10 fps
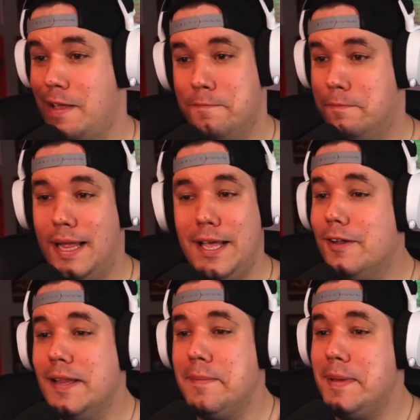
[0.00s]
Player
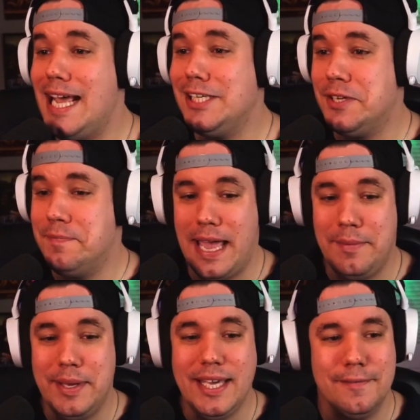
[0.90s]
elimination,
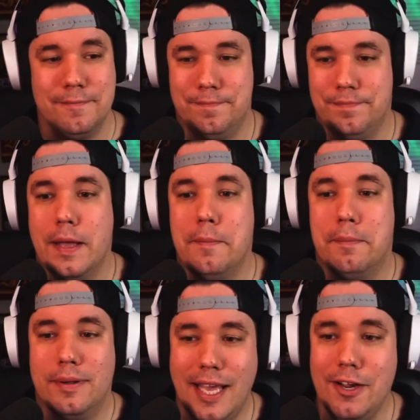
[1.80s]
baby.
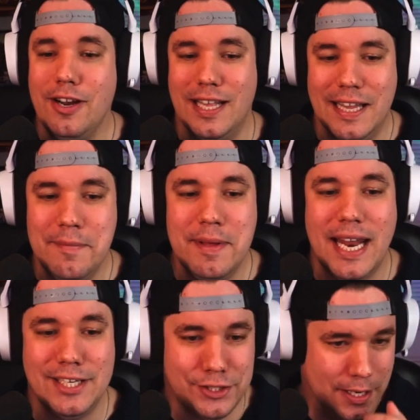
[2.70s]
Player
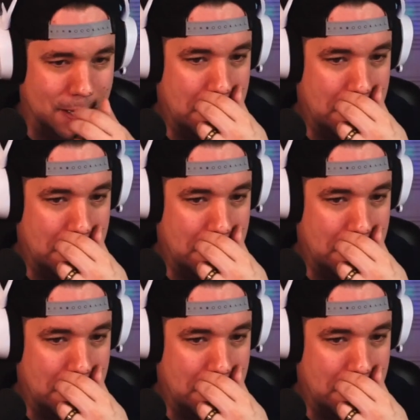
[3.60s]
elimination.